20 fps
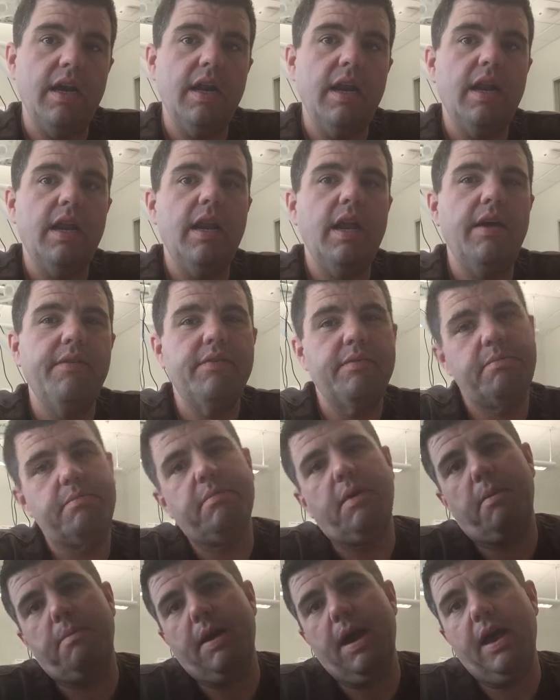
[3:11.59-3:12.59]
and then I'd have
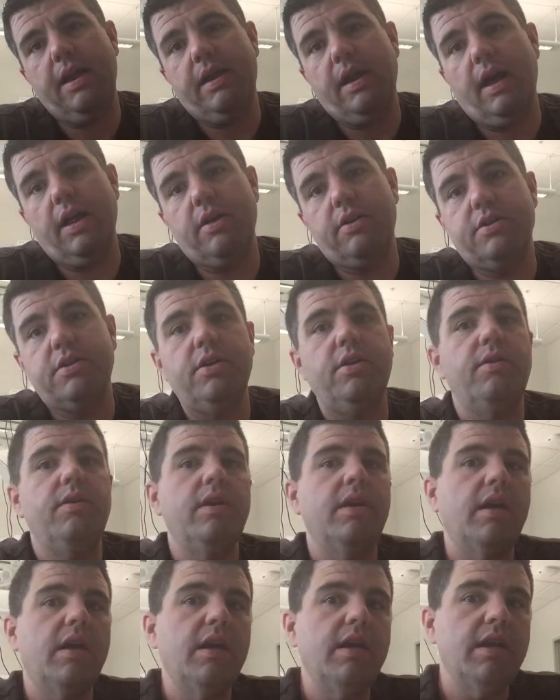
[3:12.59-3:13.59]
a bad night or two,
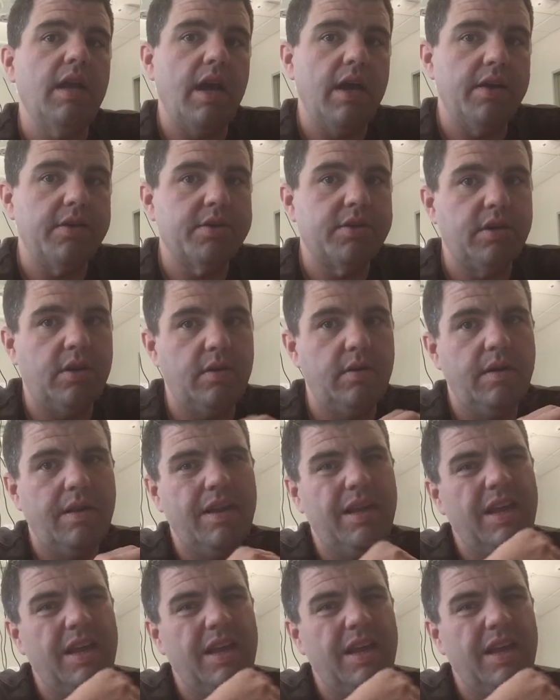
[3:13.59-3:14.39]
and a good night or two.